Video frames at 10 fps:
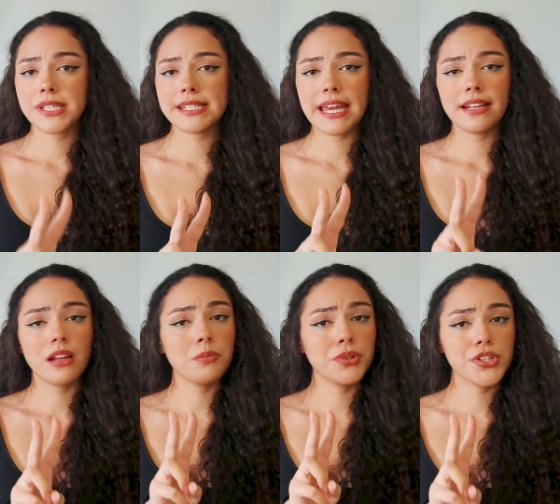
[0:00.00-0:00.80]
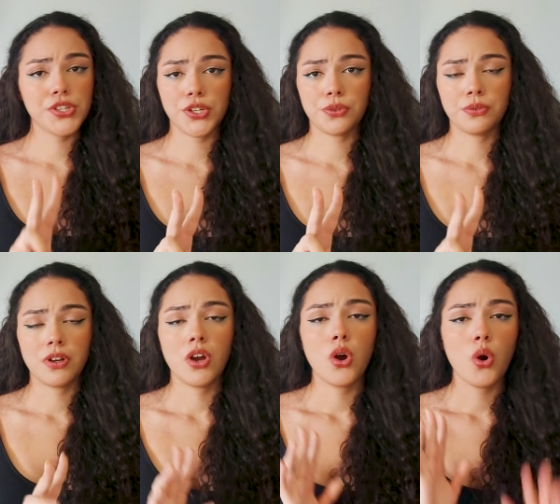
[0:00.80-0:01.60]
Mistake number
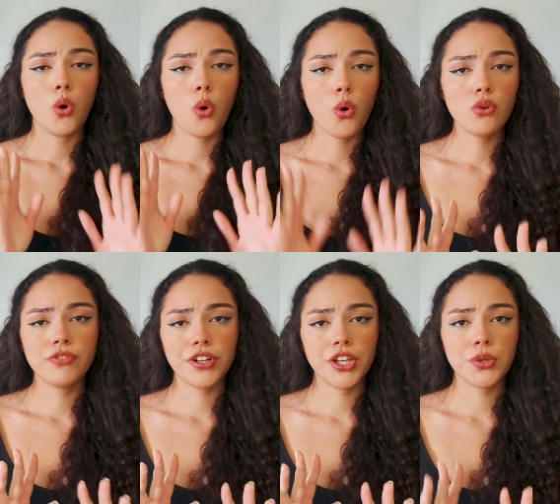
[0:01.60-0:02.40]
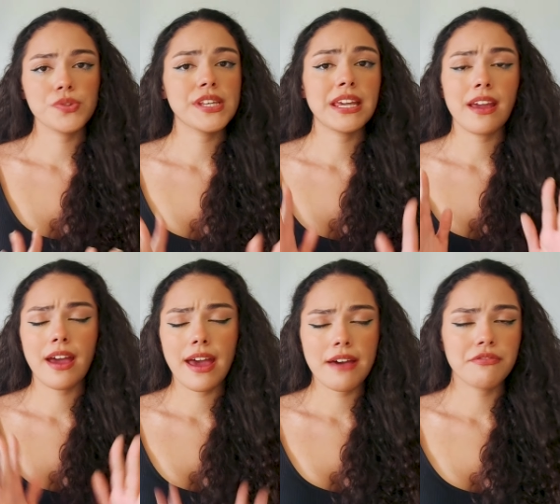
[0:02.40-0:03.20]
two, overusing